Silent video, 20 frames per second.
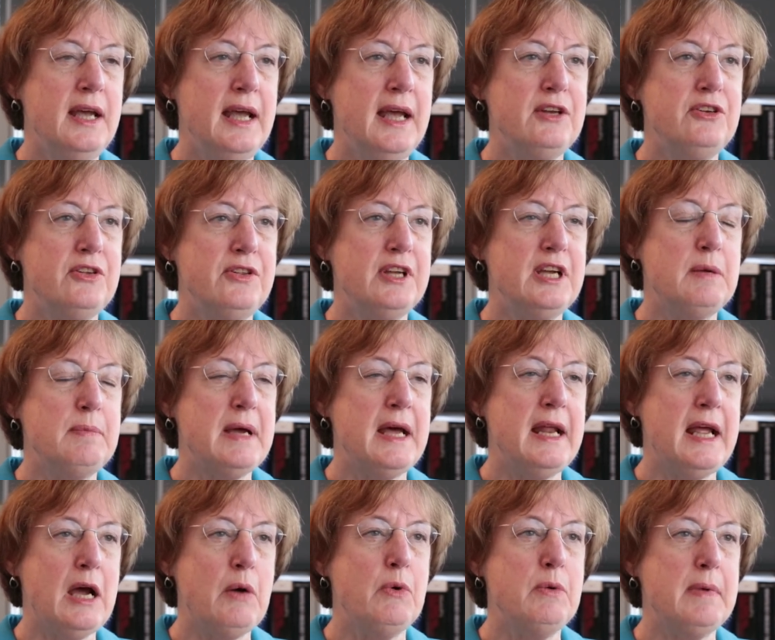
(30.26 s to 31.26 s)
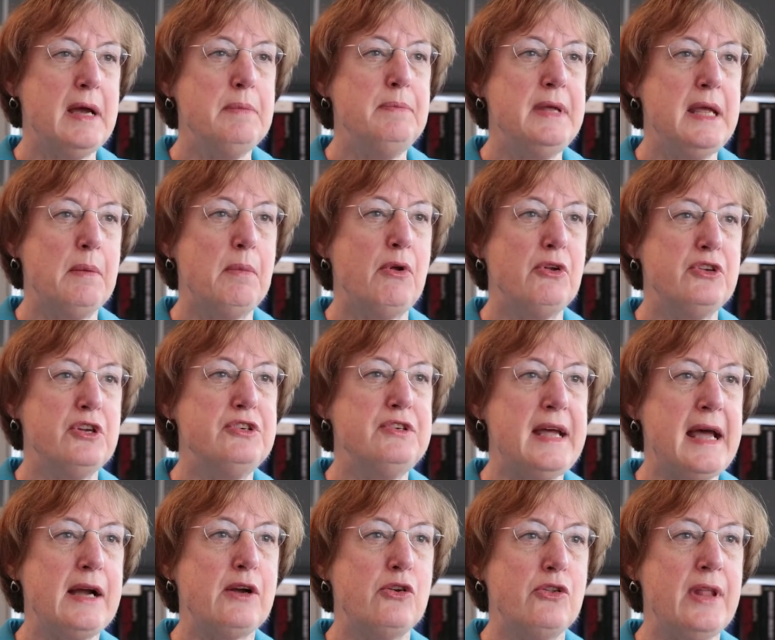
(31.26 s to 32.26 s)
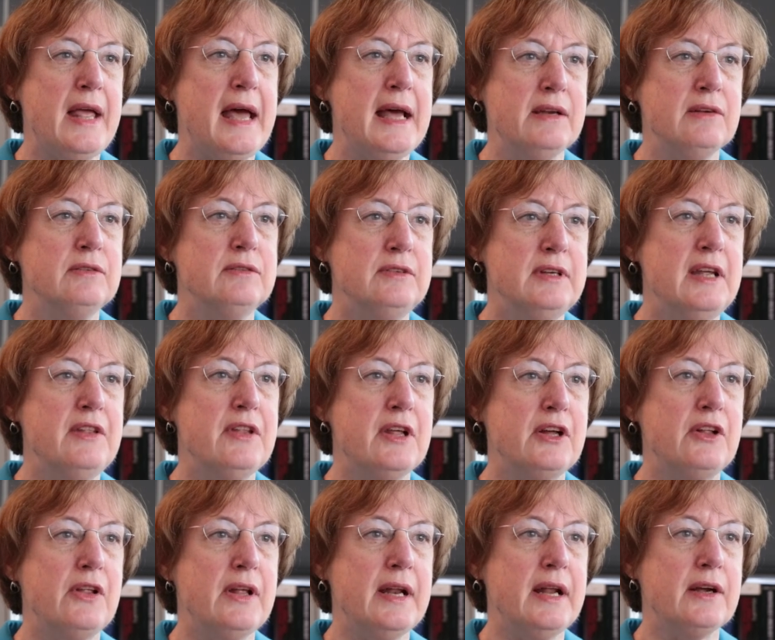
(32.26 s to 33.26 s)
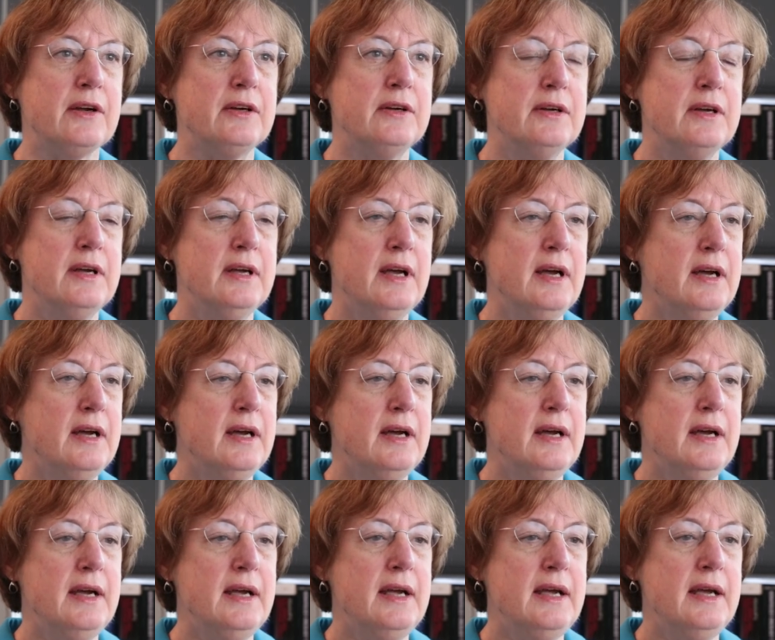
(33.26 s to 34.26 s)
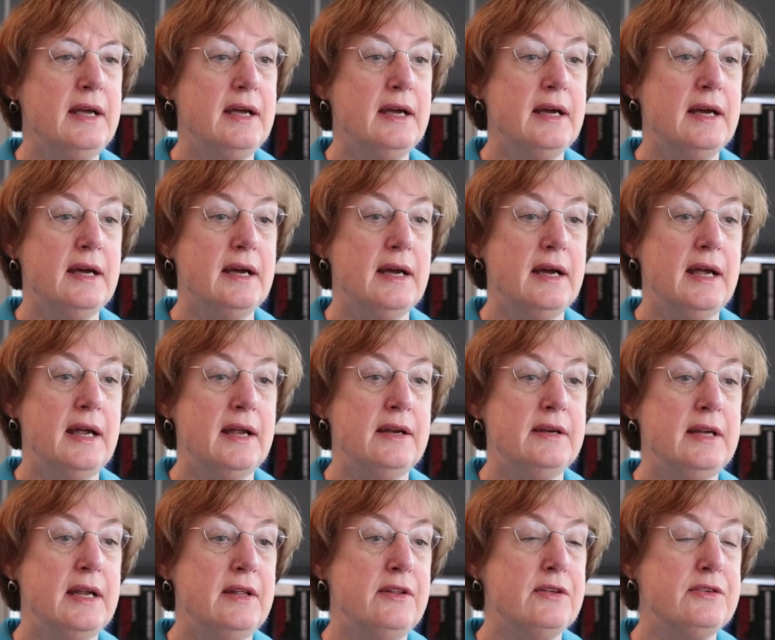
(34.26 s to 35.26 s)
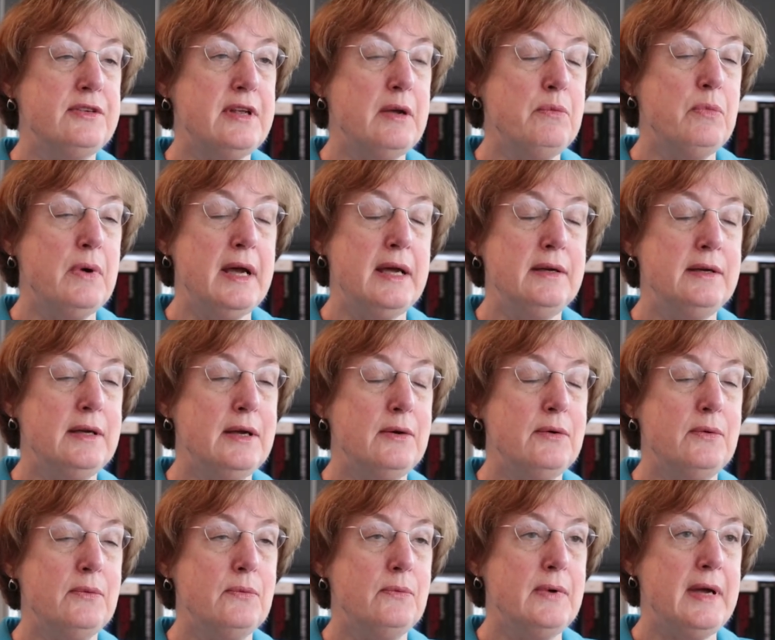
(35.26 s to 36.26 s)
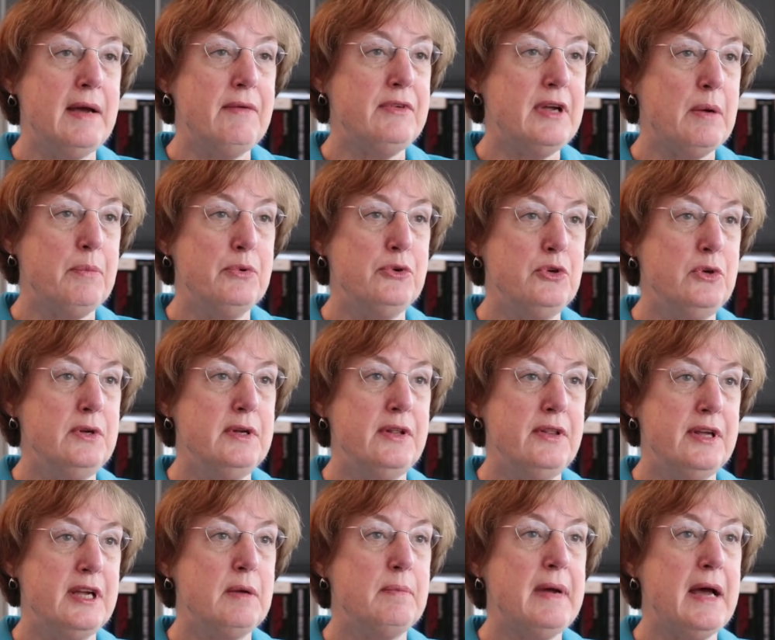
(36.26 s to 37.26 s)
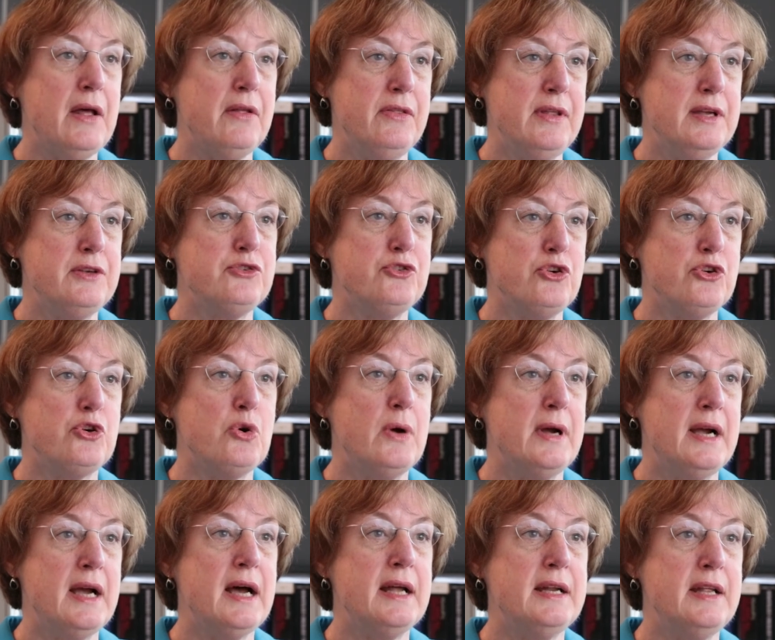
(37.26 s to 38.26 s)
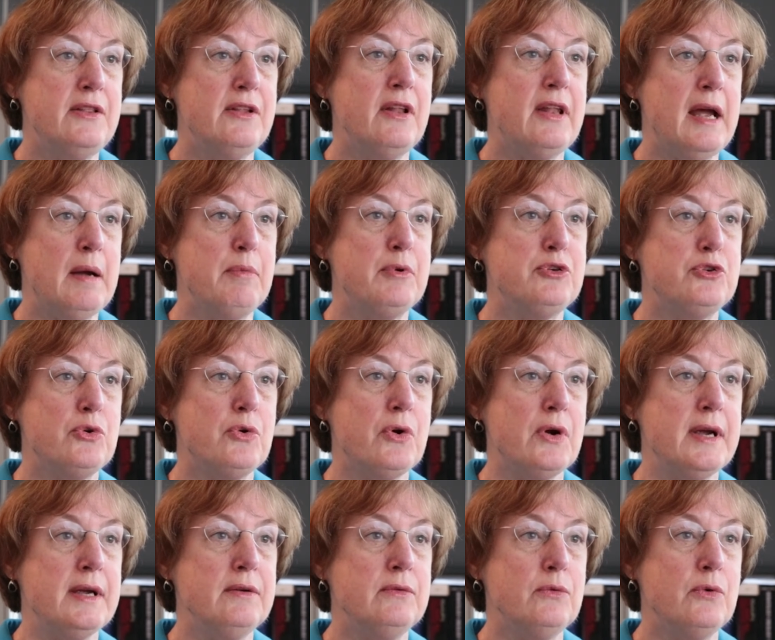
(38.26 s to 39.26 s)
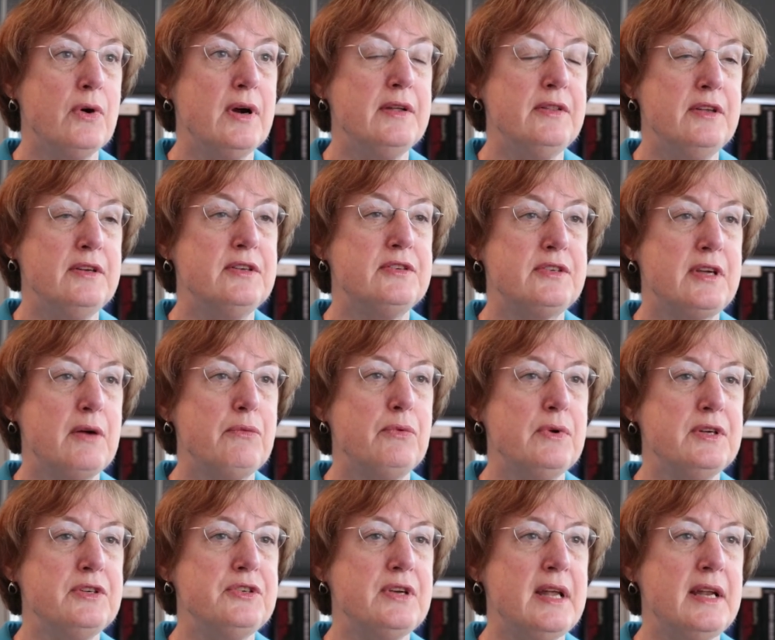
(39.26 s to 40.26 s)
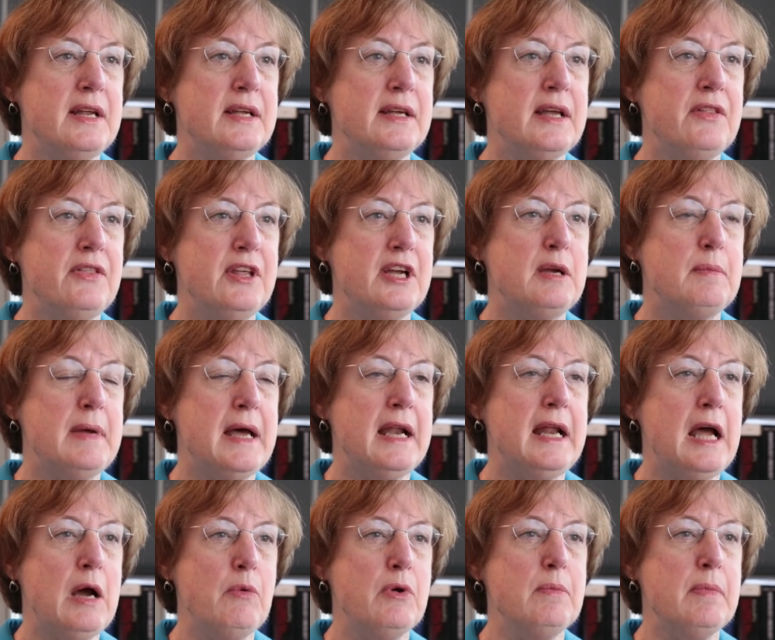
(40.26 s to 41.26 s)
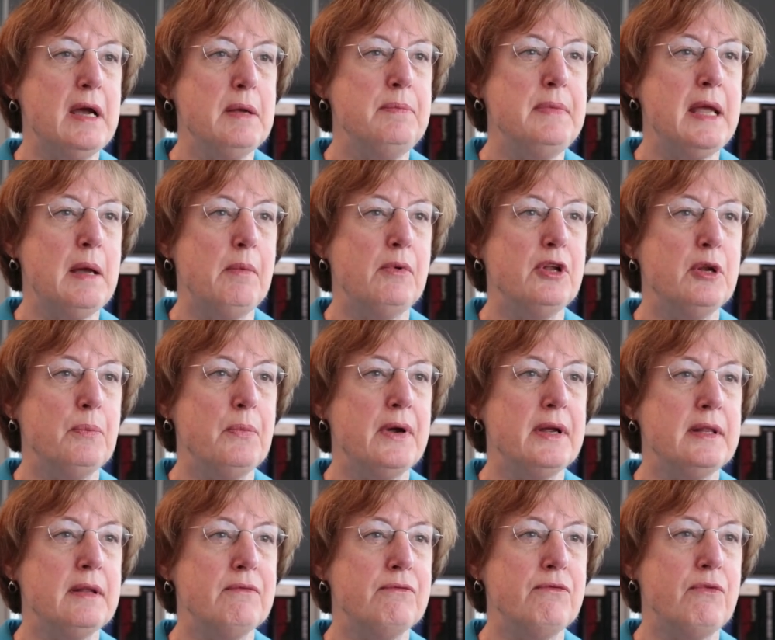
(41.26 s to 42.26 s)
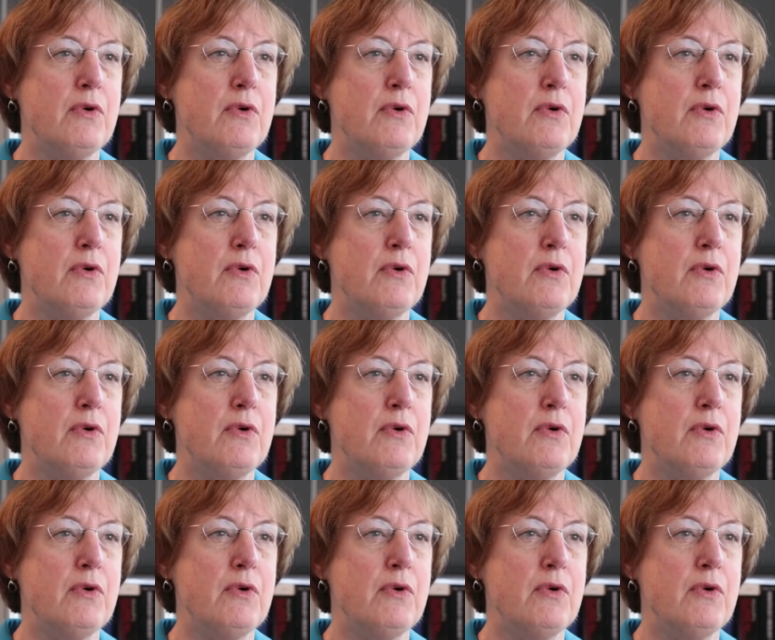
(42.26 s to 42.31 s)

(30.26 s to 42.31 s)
and to think about how we might be able to tackle that in the clinic. And in the same way, we have the opportunity to think about things that are going on in the laboratory or in the discovery setting and think about how we might be able to bring them